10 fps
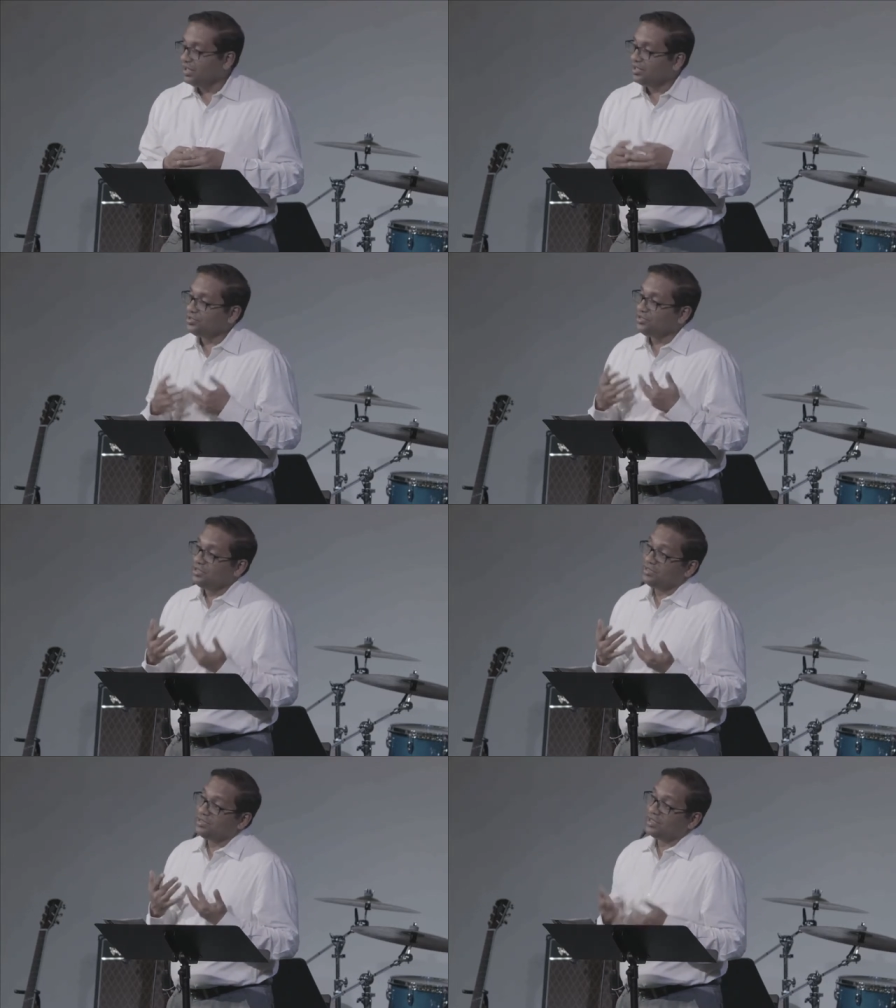And so
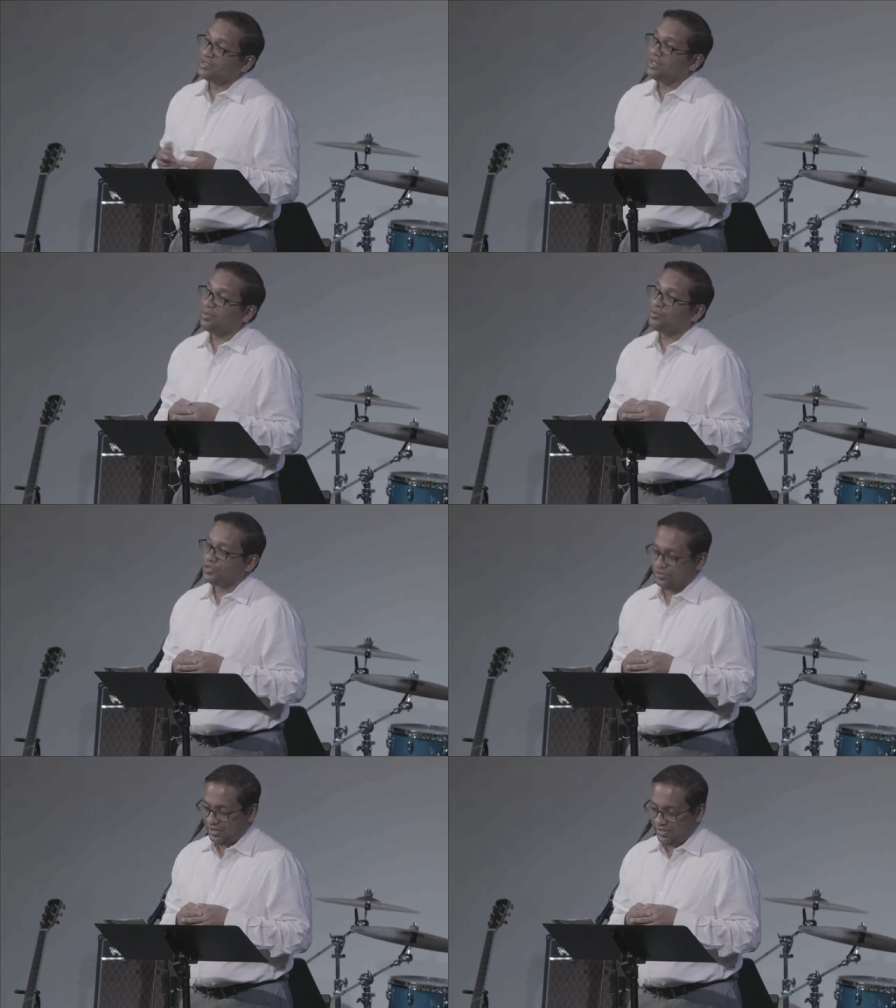Jesus gets them
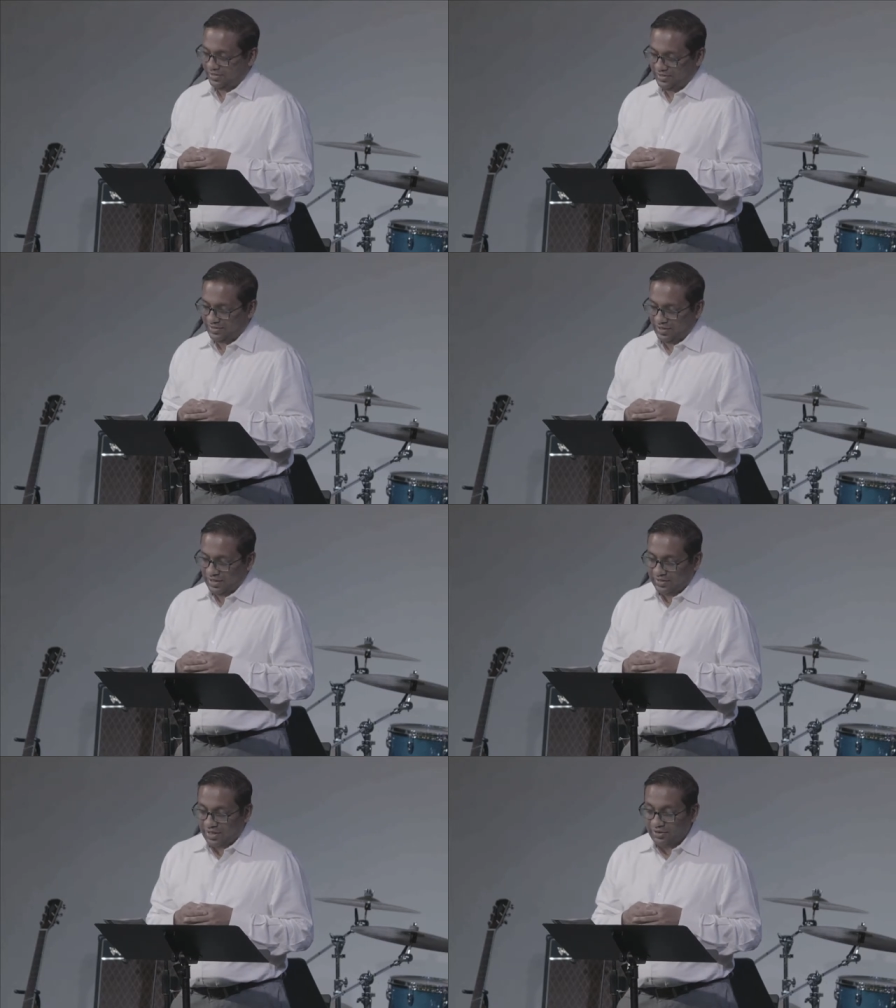straight. He,
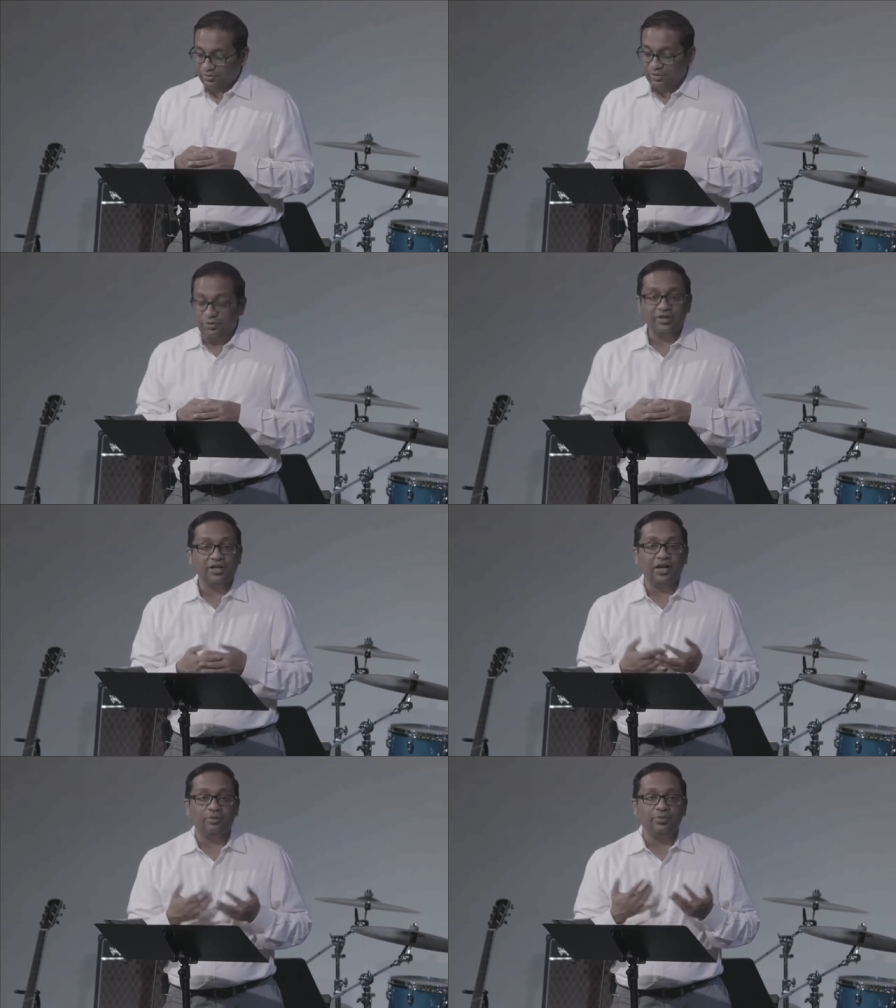they don't know
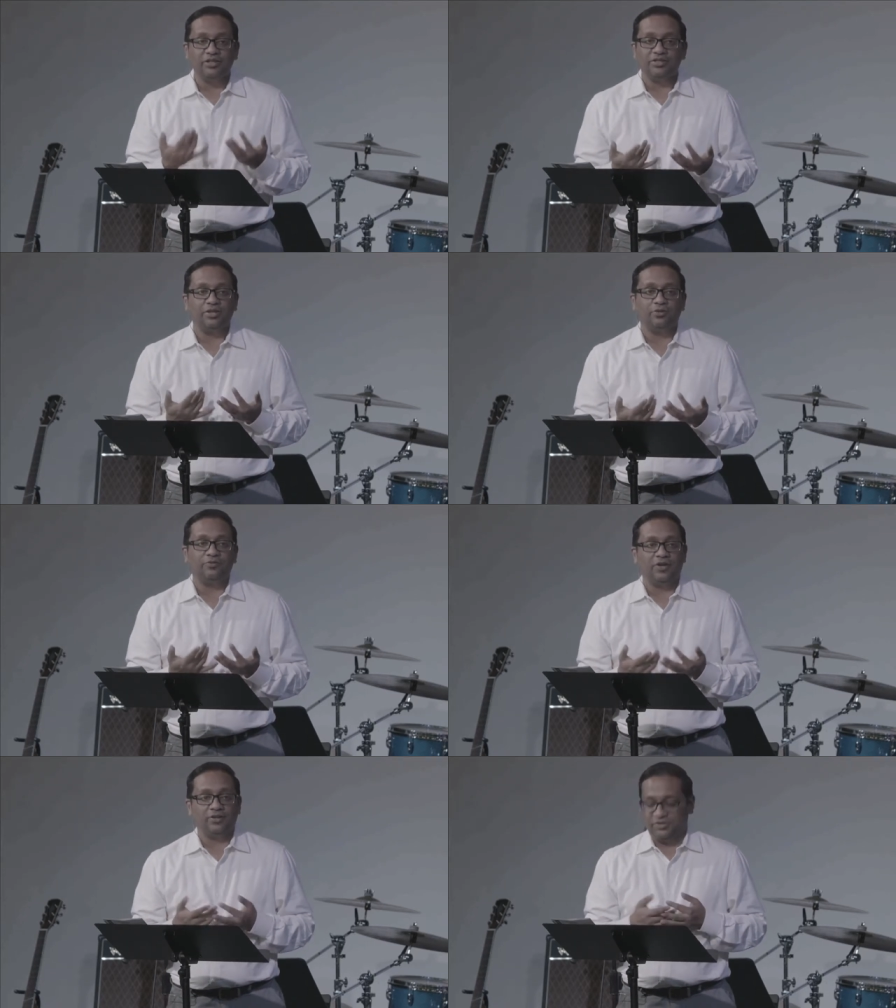God because they don't
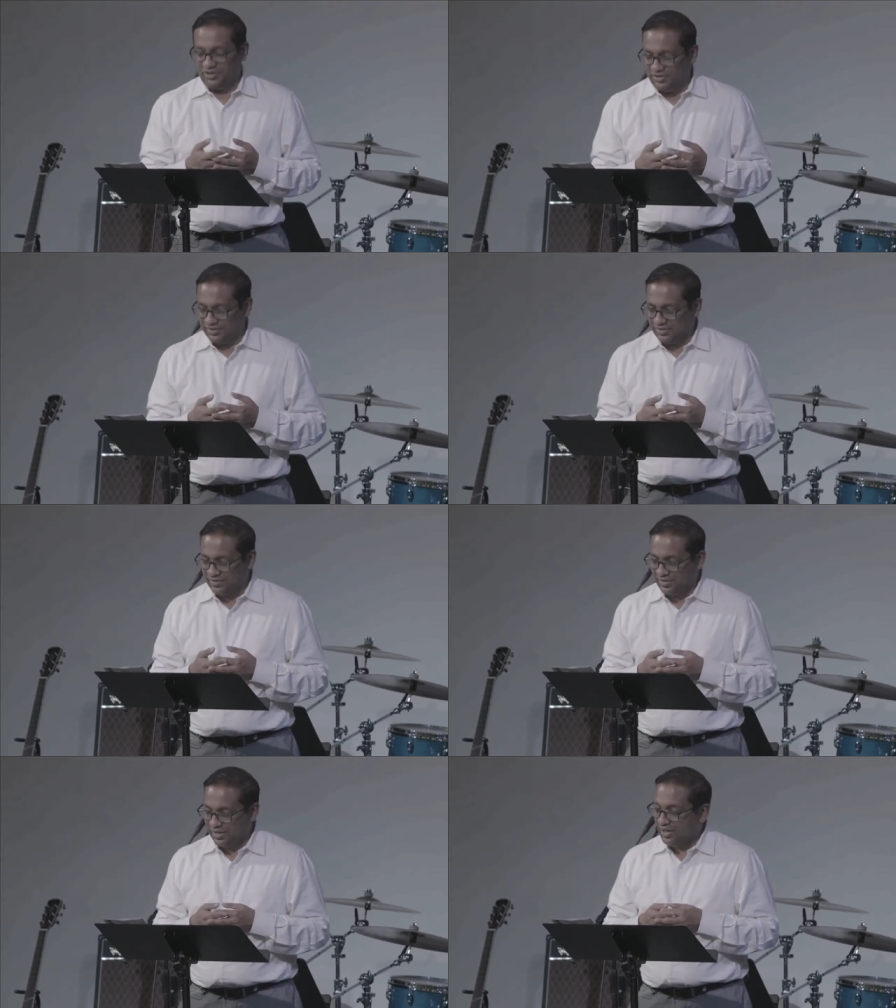follow Jesus.